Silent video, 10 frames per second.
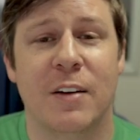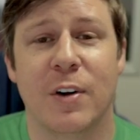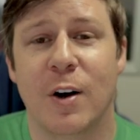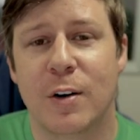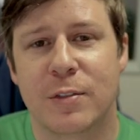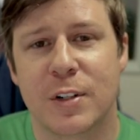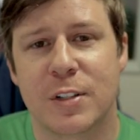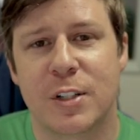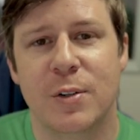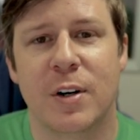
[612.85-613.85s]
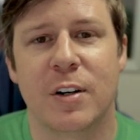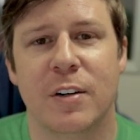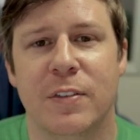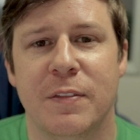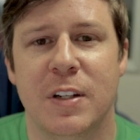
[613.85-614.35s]
have over
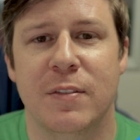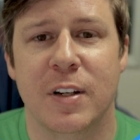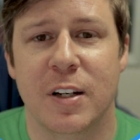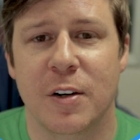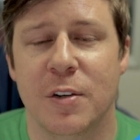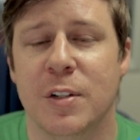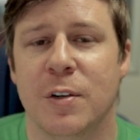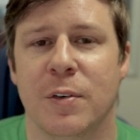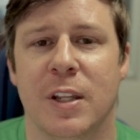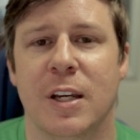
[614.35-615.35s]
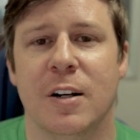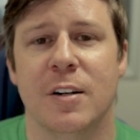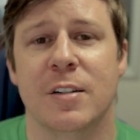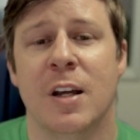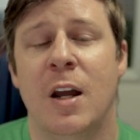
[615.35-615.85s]
250 videos over the
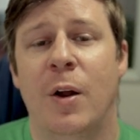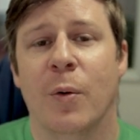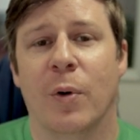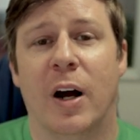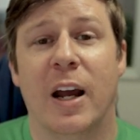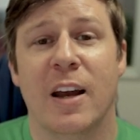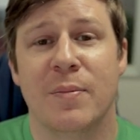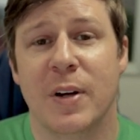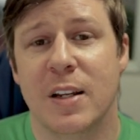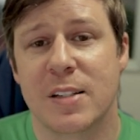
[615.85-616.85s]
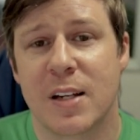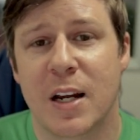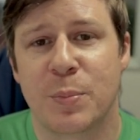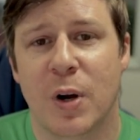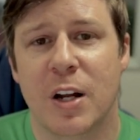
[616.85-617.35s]
years where I have made
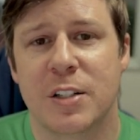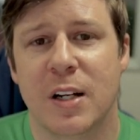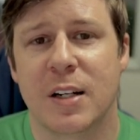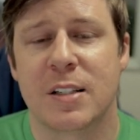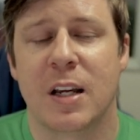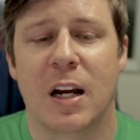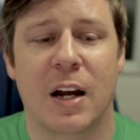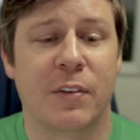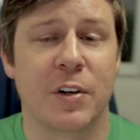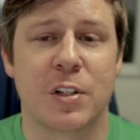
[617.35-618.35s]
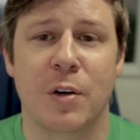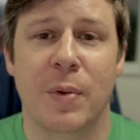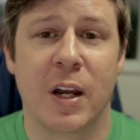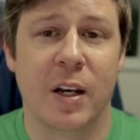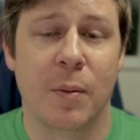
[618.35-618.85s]
sign projects. I've also
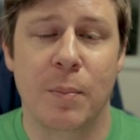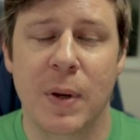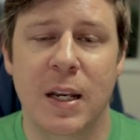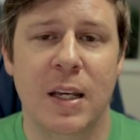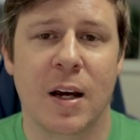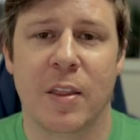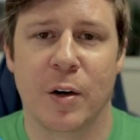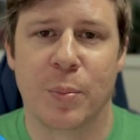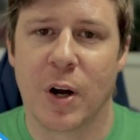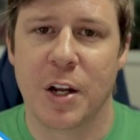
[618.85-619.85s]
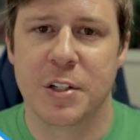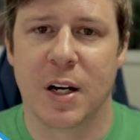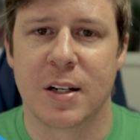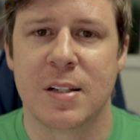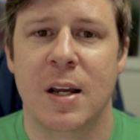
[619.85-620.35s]
made many other
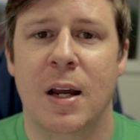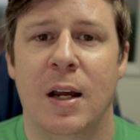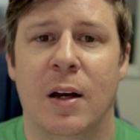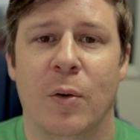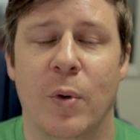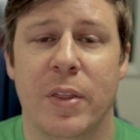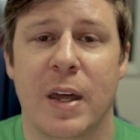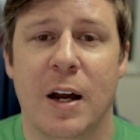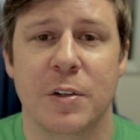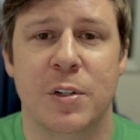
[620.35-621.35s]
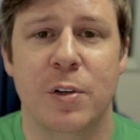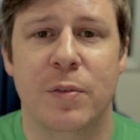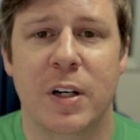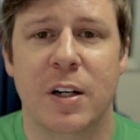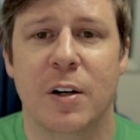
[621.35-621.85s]
projects with how-to
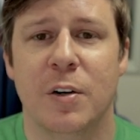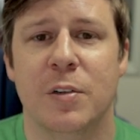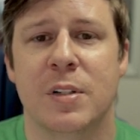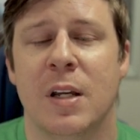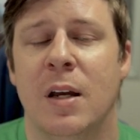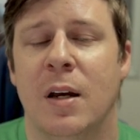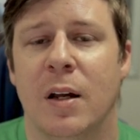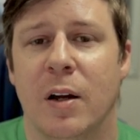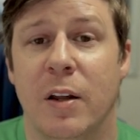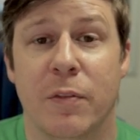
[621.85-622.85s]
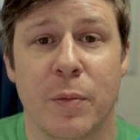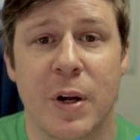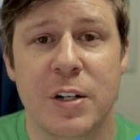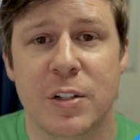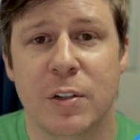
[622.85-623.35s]
videos,
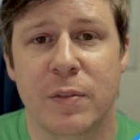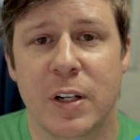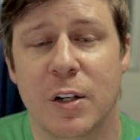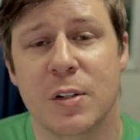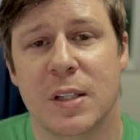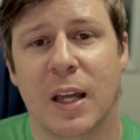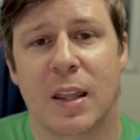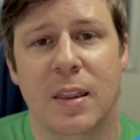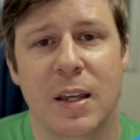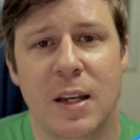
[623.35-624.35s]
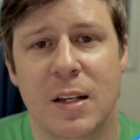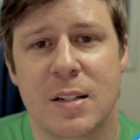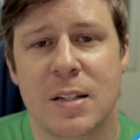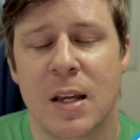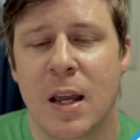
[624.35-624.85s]
informational videos like
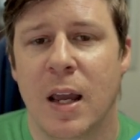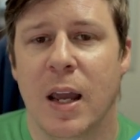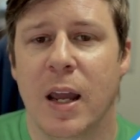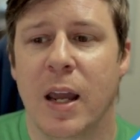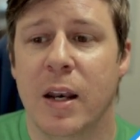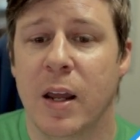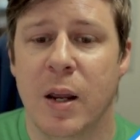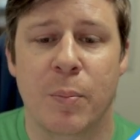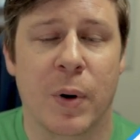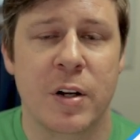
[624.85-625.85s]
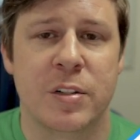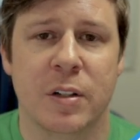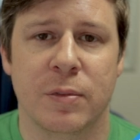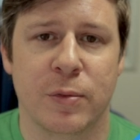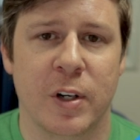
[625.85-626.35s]
these, and a bunch
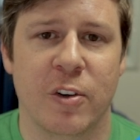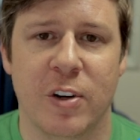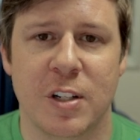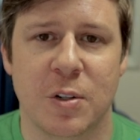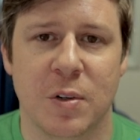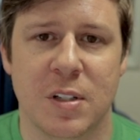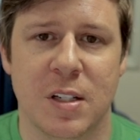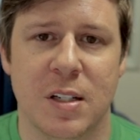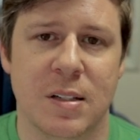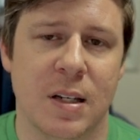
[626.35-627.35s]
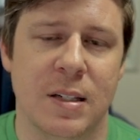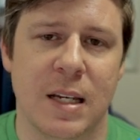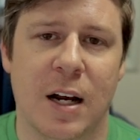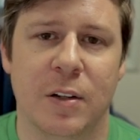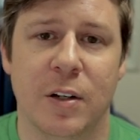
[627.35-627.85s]
of free resources and
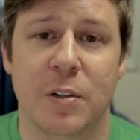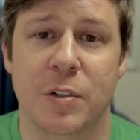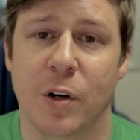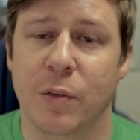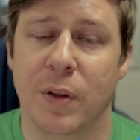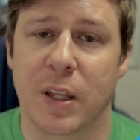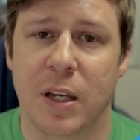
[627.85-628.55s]
downloads over the